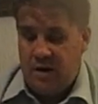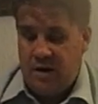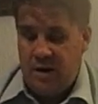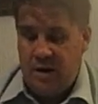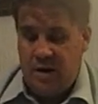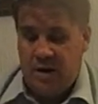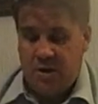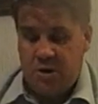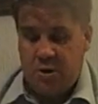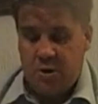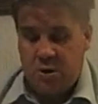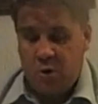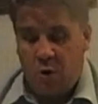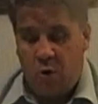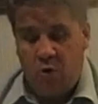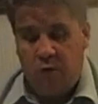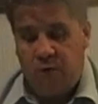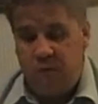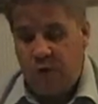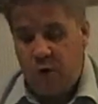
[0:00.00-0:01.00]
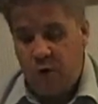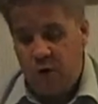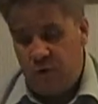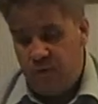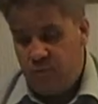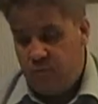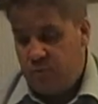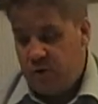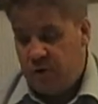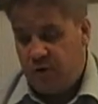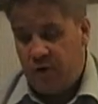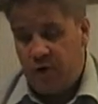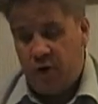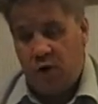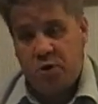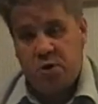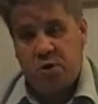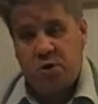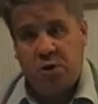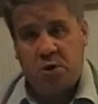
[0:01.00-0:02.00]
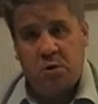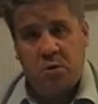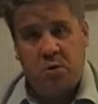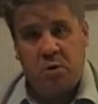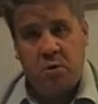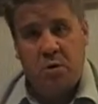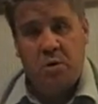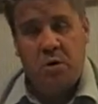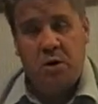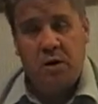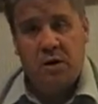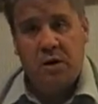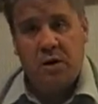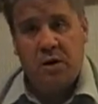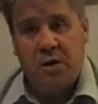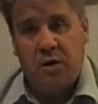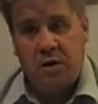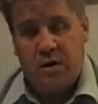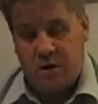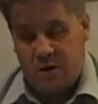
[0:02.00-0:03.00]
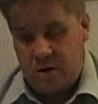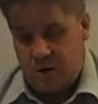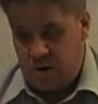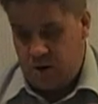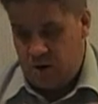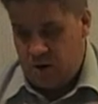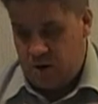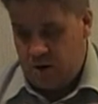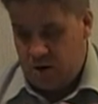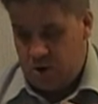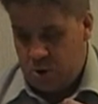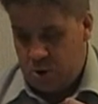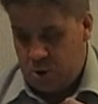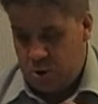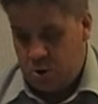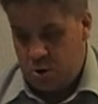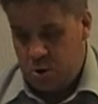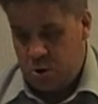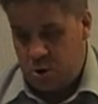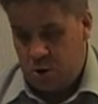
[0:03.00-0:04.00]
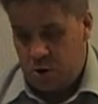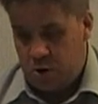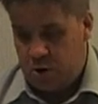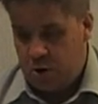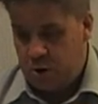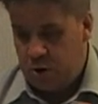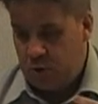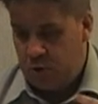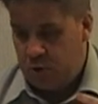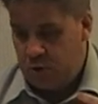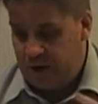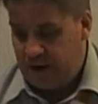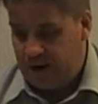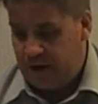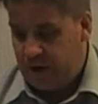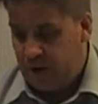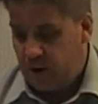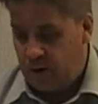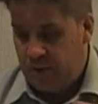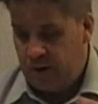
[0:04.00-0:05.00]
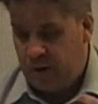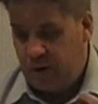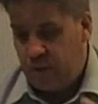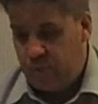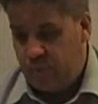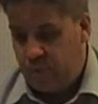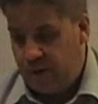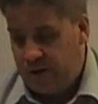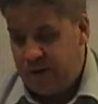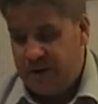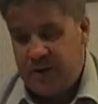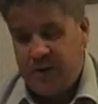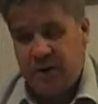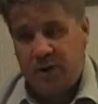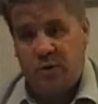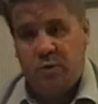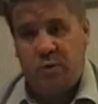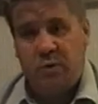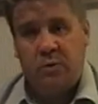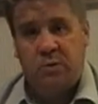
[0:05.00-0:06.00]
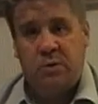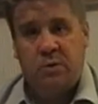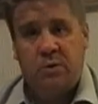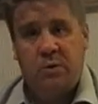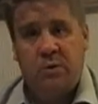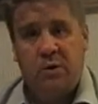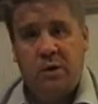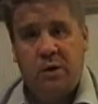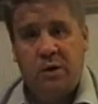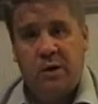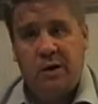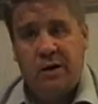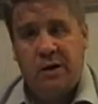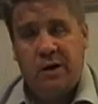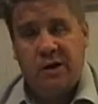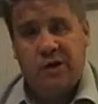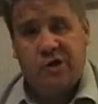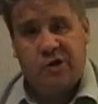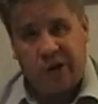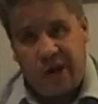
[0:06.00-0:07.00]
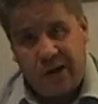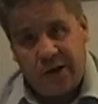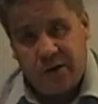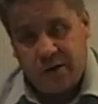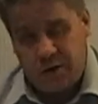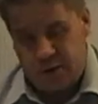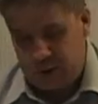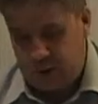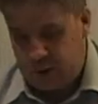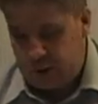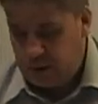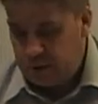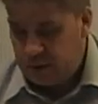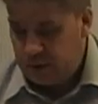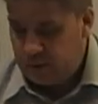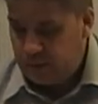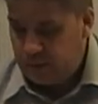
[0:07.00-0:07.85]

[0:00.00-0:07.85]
it's so full of mythological, sociological, economic and political agendas